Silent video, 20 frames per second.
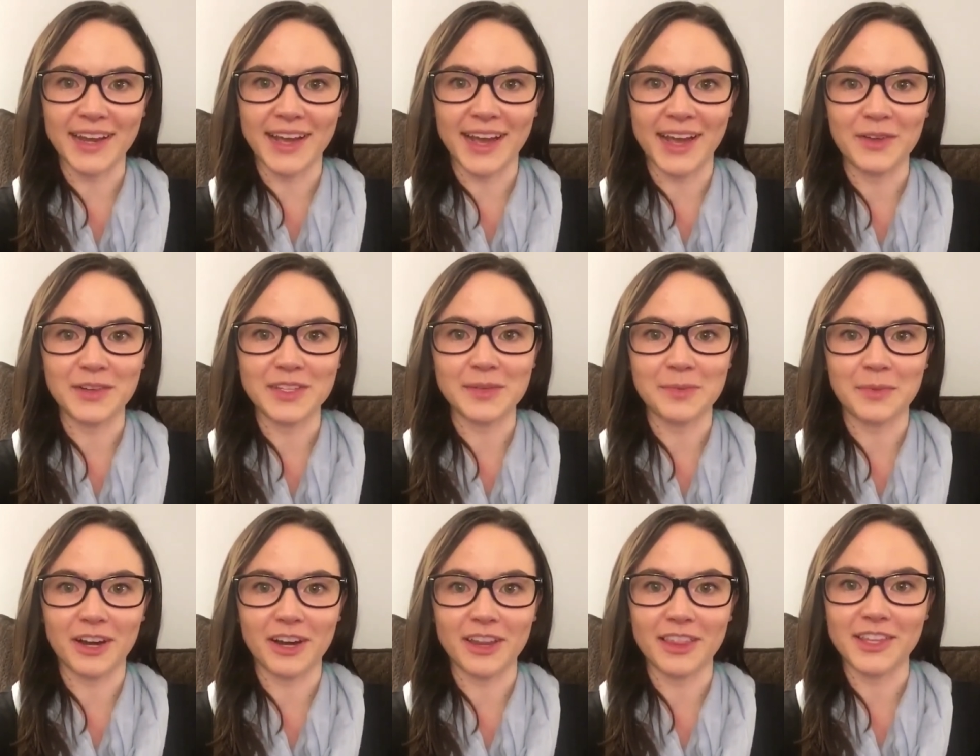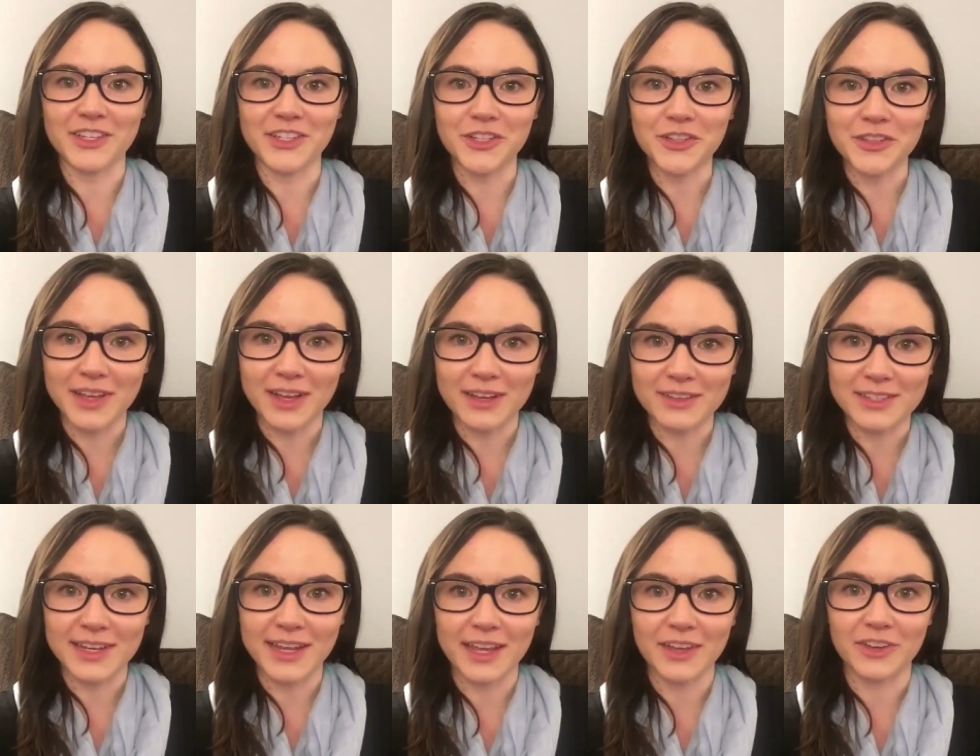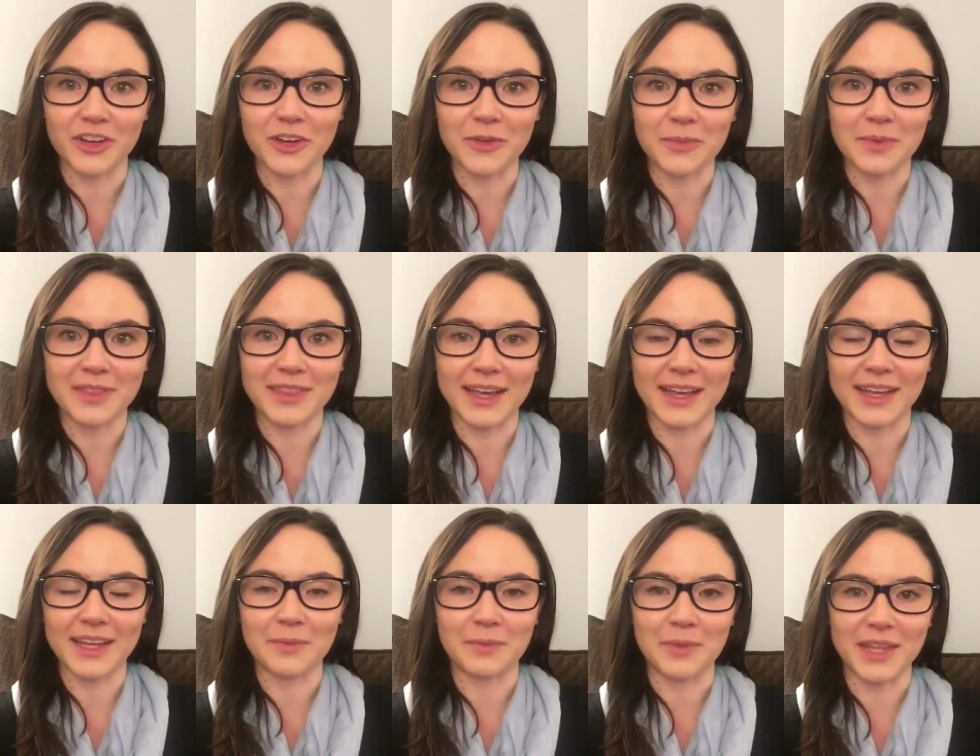and I was a part of the 2008 group
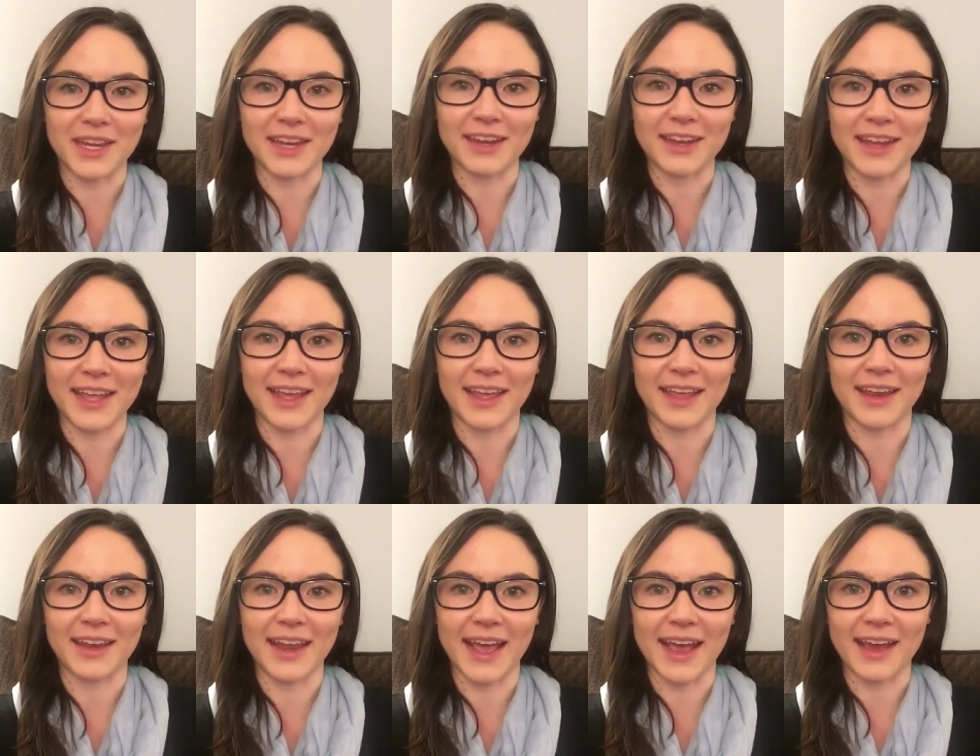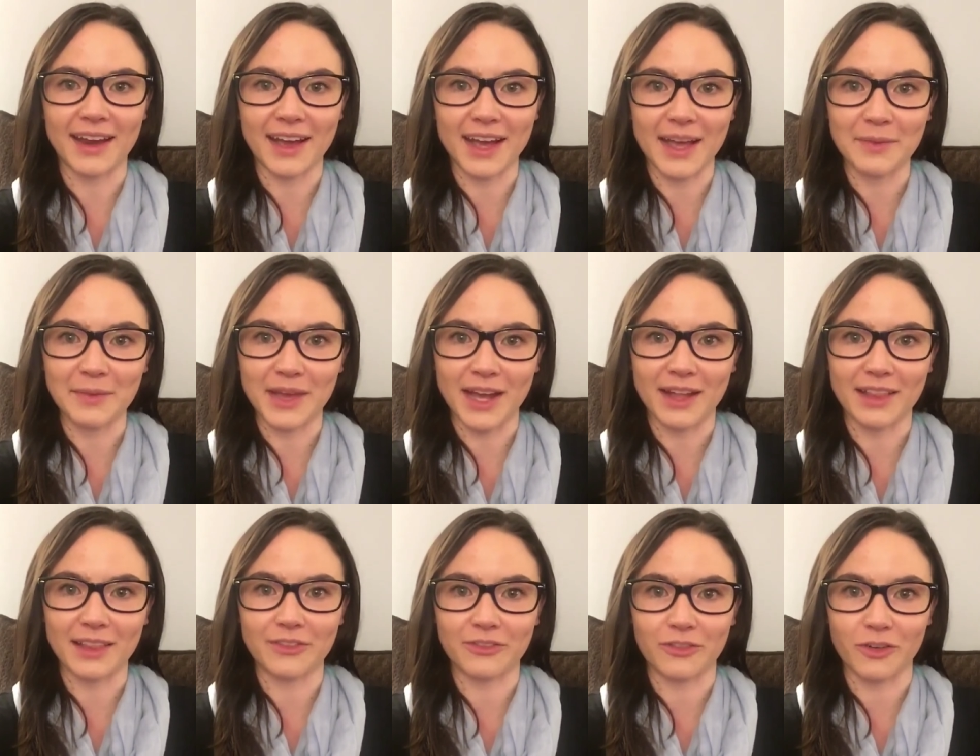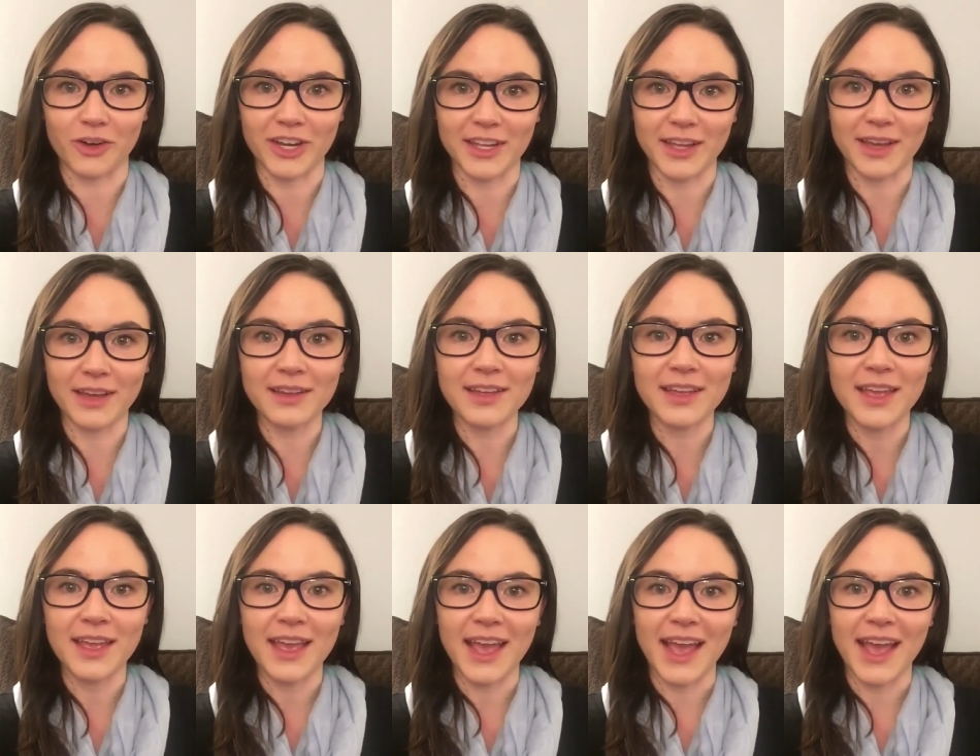that competed in Anaheim, California